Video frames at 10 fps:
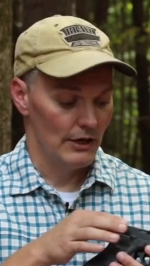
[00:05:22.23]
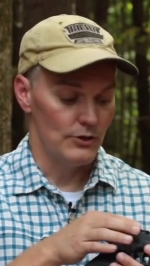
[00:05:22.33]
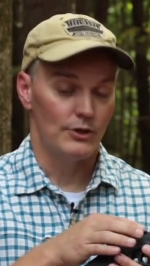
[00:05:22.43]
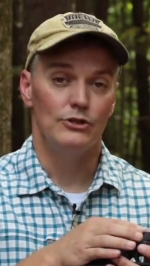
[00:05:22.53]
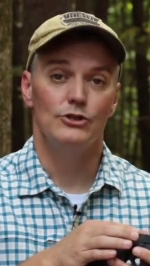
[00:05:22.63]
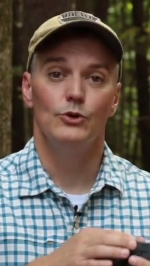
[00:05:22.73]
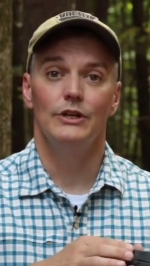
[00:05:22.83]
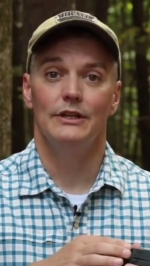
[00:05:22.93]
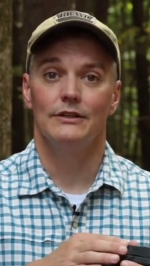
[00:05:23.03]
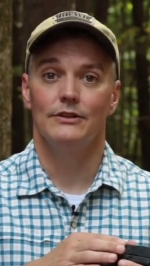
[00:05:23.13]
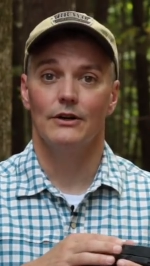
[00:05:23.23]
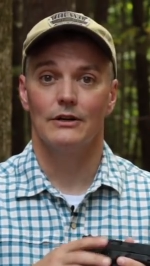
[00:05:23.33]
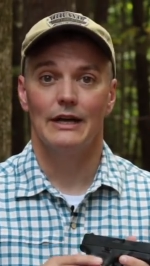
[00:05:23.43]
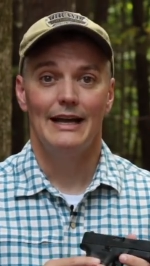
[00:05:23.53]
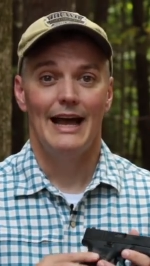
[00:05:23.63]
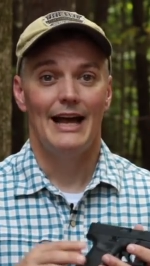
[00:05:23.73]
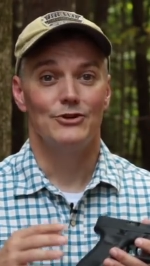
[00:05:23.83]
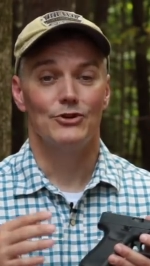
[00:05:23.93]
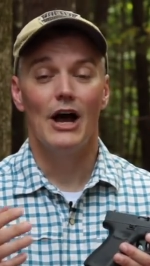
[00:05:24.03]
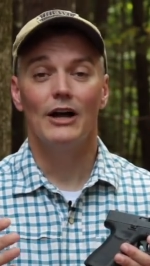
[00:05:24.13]
You can do it in the dark, and
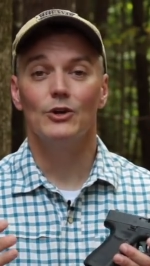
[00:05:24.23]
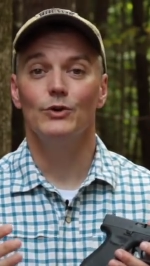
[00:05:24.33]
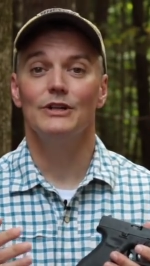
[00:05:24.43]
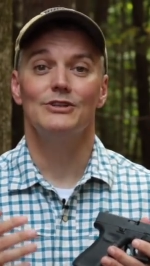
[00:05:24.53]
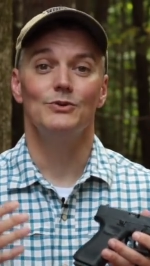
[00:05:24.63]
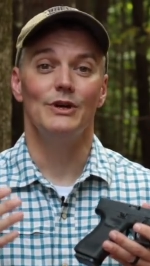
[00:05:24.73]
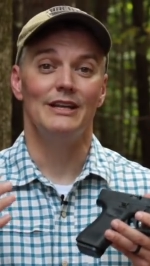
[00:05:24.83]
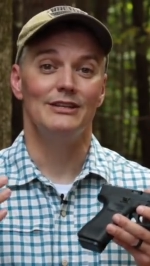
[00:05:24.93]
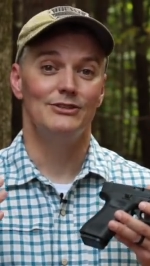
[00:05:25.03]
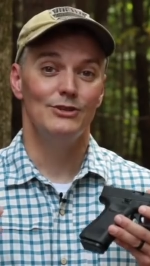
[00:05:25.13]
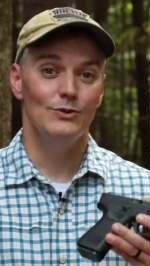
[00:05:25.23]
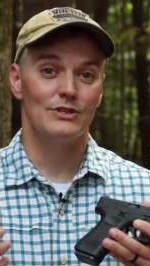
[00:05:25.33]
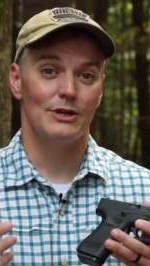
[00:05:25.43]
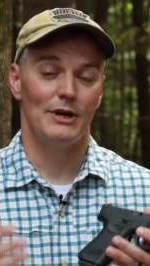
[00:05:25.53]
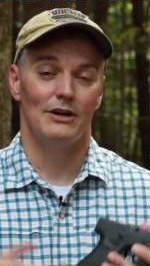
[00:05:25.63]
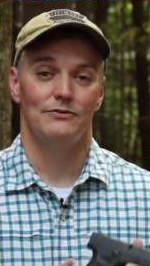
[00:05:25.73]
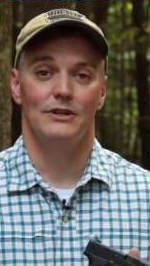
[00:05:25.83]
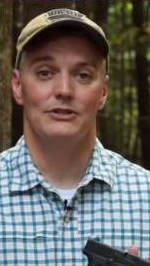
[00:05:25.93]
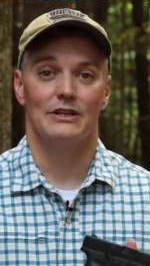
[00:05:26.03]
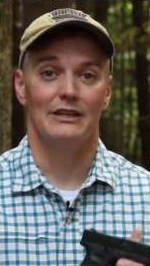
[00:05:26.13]
you're not going to induce a
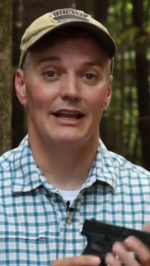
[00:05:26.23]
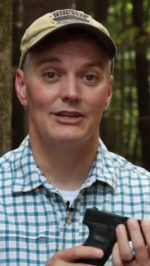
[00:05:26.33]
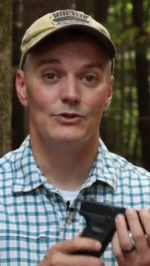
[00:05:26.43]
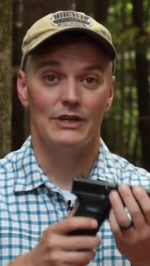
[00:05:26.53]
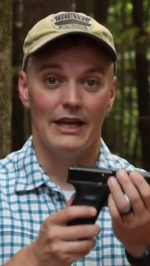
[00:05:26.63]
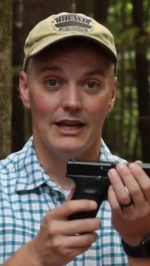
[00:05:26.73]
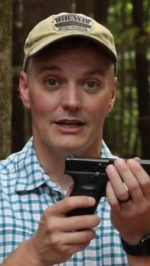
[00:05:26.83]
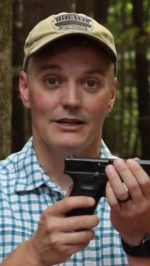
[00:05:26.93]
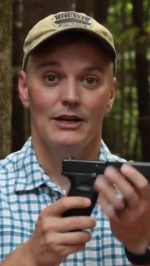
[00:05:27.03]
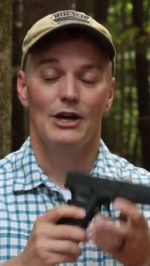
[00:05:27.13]
malfunction like you can